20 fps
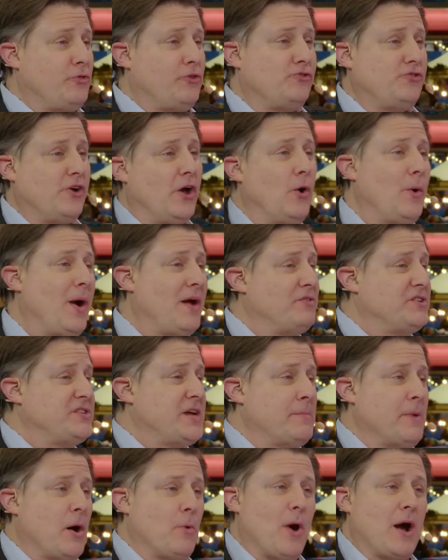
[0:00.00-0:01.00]
the show. Every
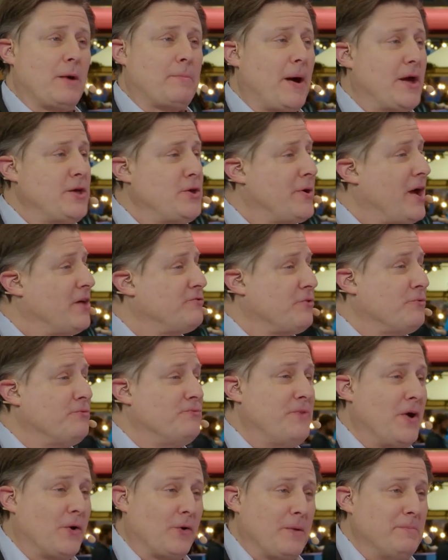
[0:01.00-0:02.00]
time I walk by, you guys are
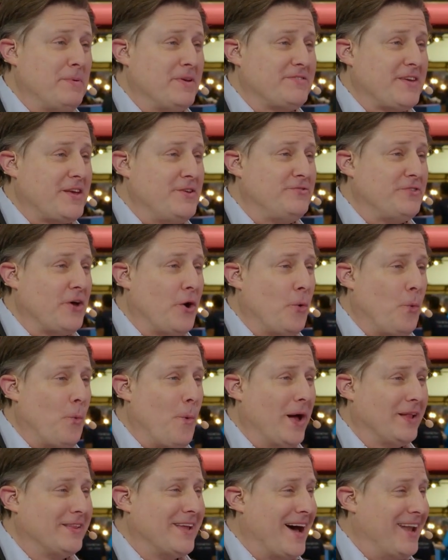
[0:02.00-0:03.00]
very busy, so
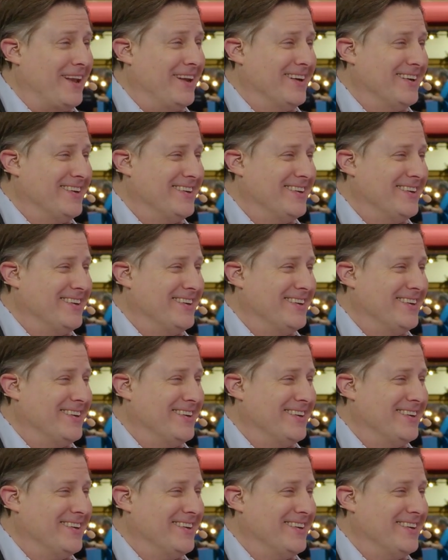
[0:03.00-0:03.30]
well done.